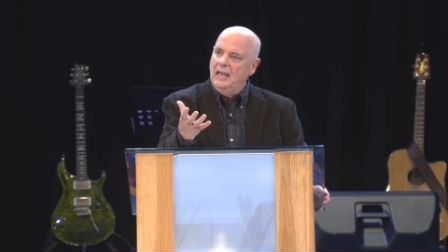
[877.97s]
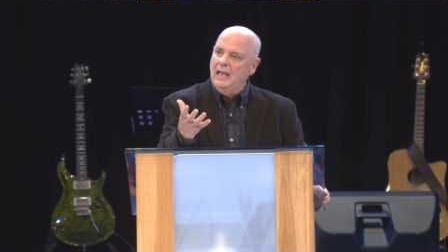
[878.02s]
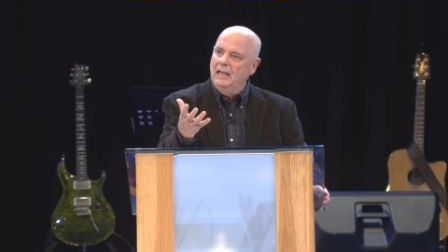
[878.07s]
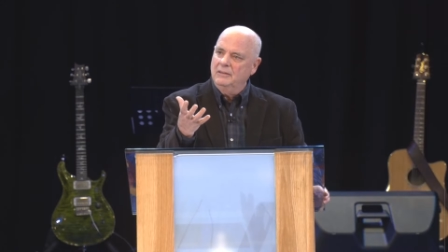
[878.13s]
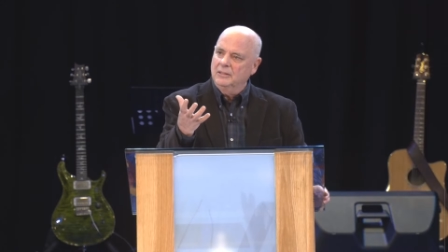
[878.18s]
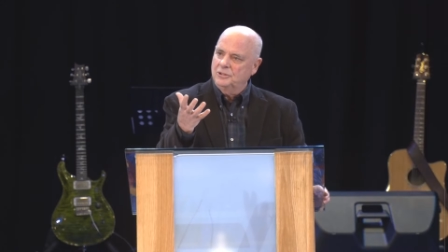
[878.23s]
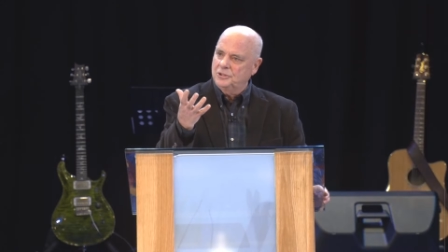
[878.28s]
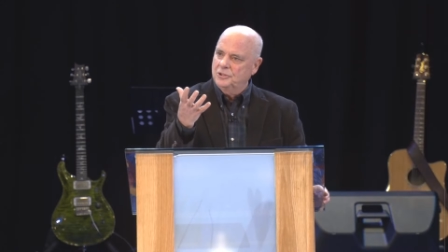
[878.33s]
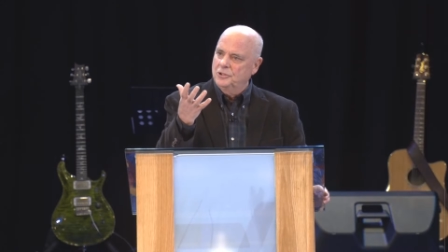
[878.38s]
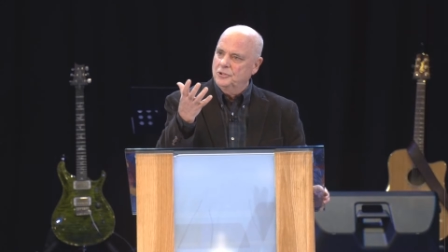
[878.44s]
and
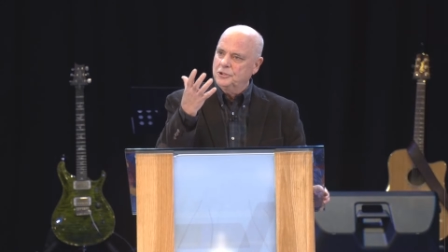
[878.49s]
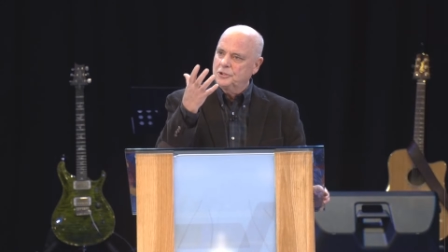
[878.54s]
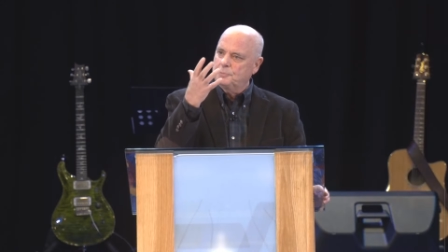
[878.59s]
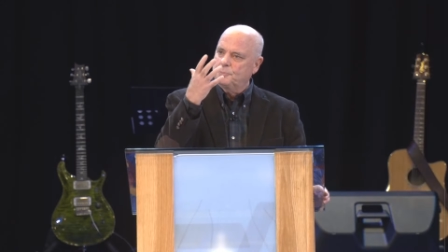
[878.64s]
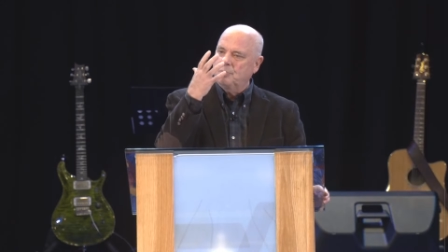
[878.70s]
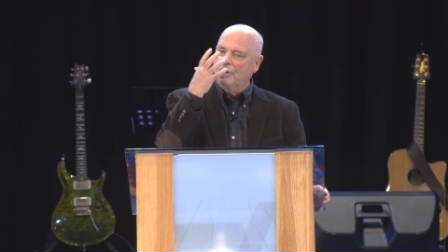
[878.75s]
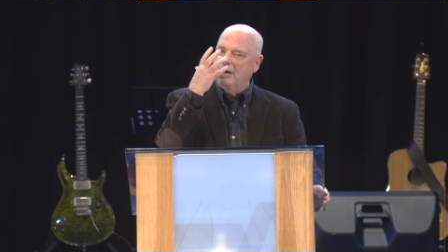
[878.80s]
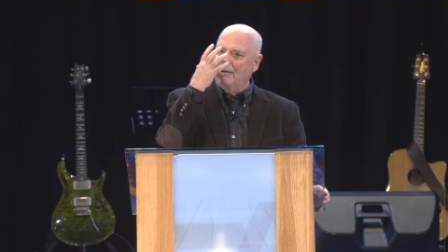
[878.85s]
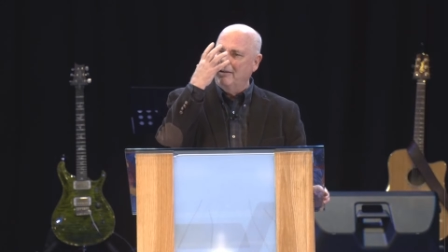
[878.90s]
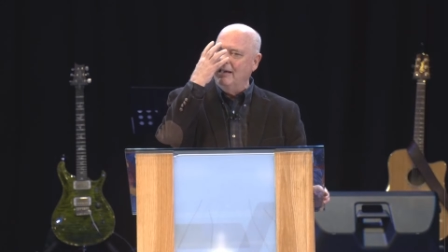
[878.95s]
the sinner's
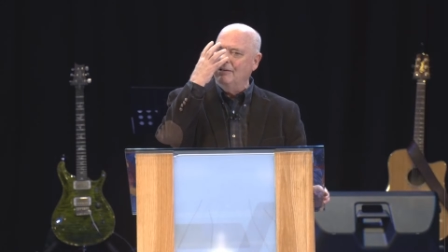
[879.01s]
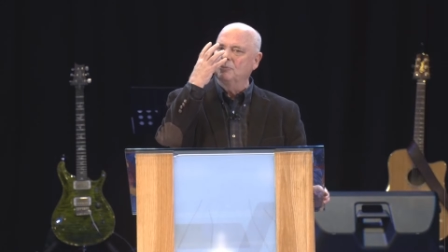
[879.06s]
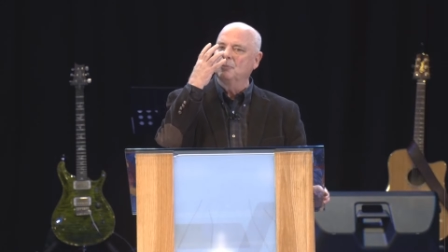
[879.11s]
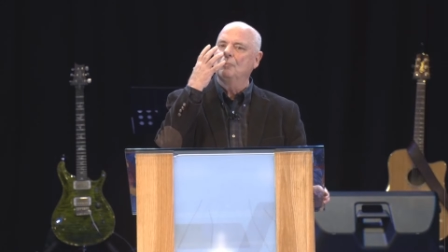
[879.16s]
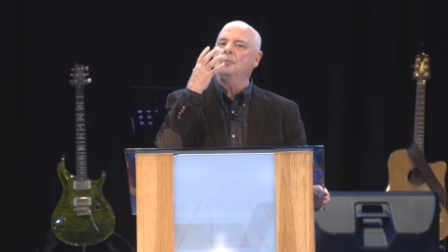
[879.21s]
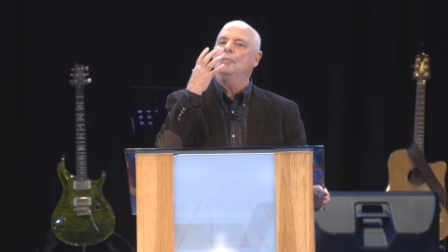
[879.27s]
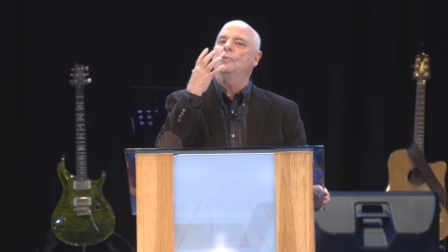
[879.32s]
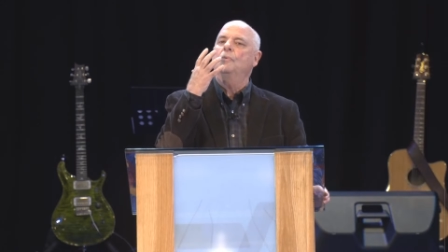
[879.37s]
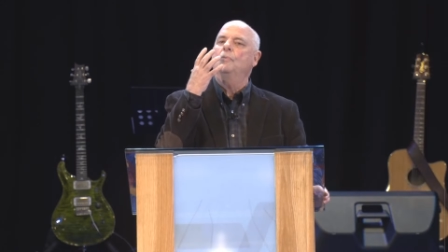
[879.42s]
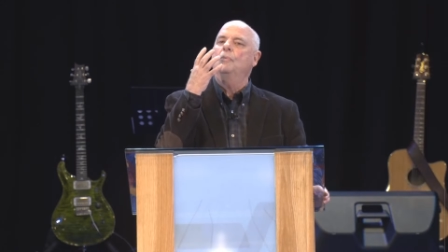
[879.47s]
prayer.
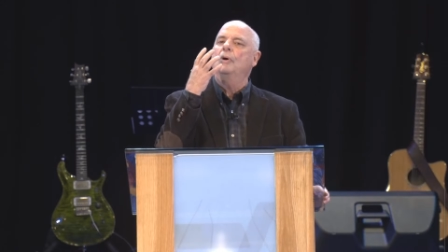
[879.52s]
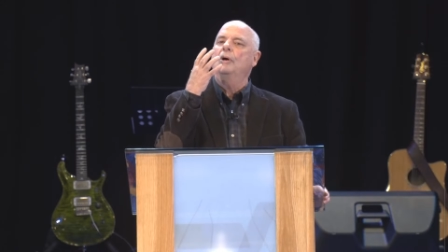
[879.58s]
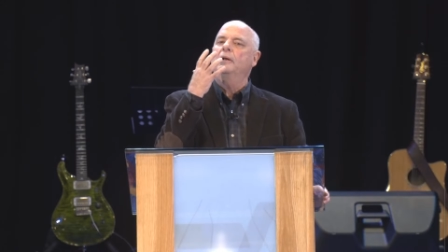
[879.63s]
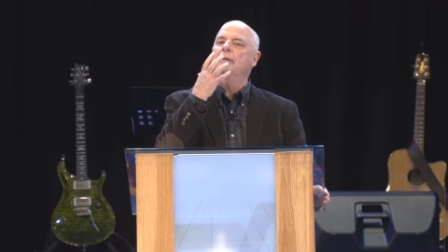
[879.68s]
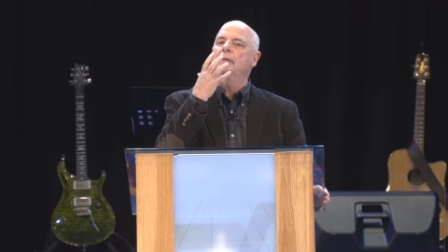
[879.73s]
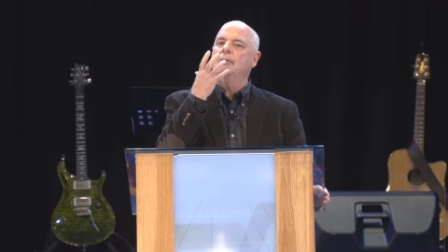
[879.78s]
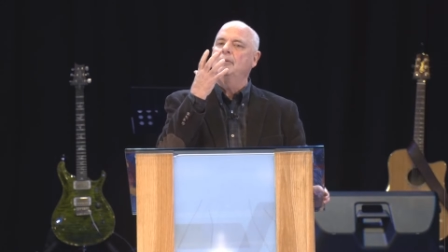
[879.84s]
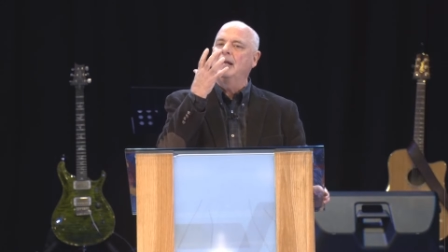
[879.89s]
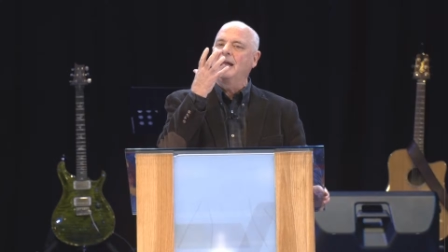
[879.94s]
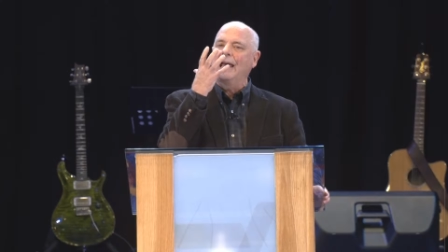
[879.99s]
And
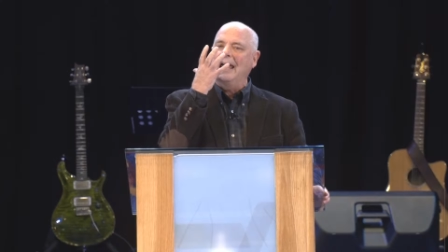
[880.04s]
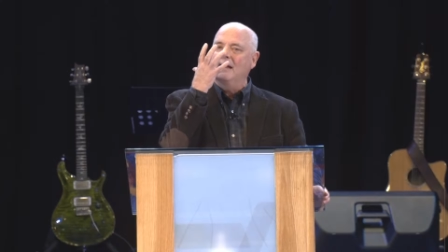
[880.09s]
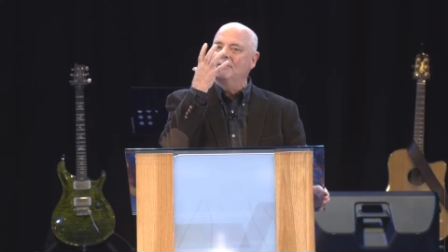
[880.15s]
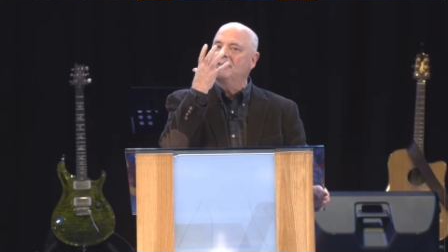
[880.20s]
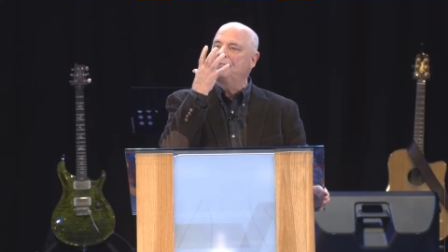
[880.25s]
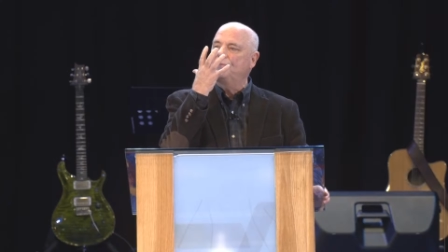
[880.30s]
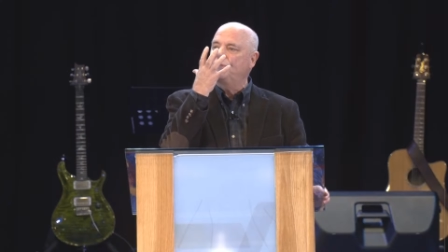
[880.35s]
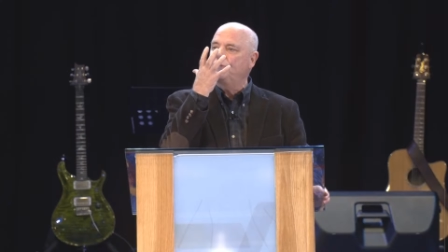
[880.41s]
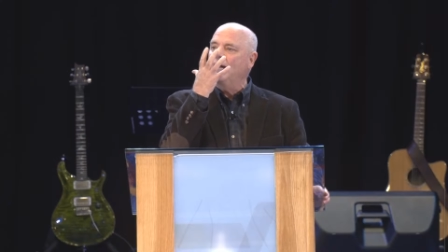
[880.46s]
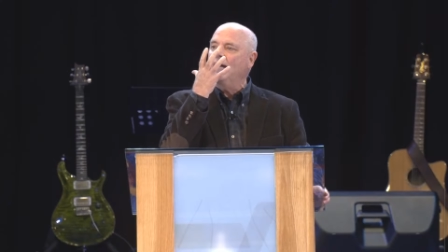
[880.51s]
when they have
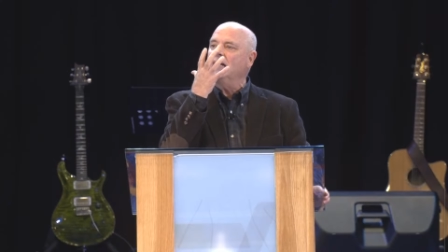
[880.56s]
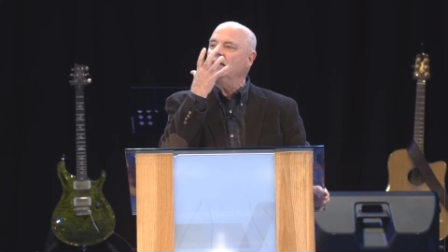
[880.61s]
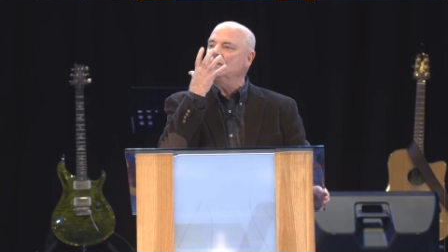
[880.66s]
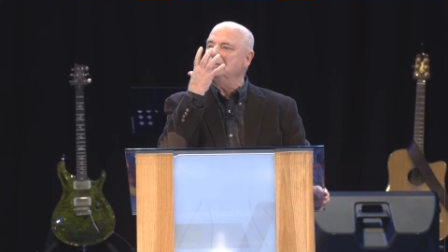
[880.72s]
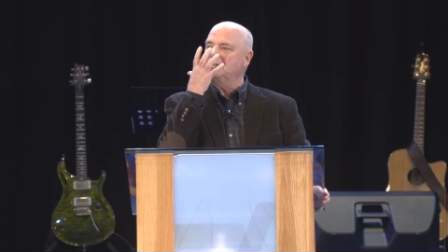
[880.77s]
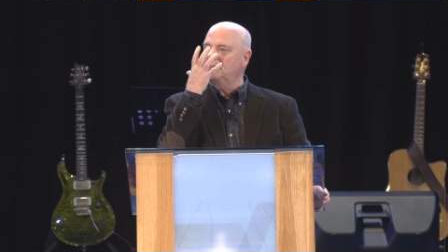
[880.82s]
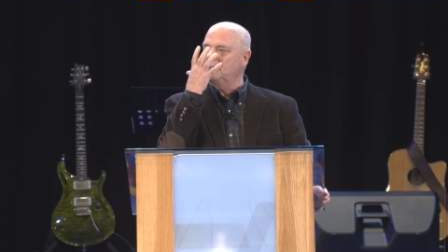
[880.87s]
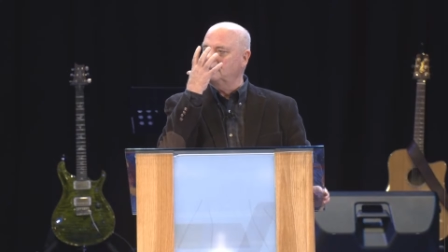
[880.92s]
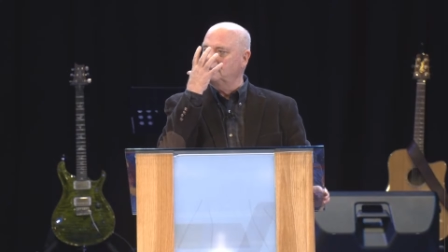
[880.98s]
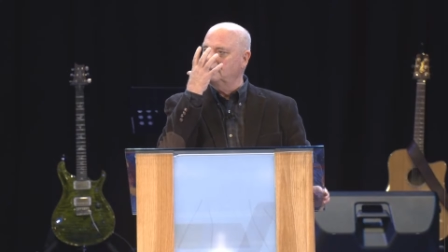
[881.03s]
a
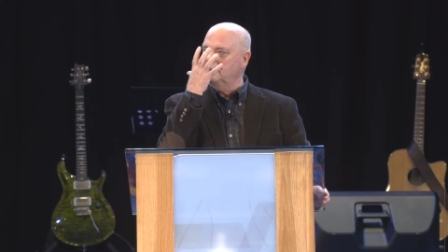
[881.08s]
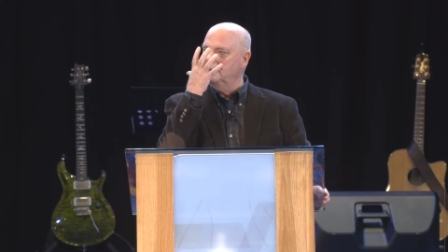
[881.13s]
face,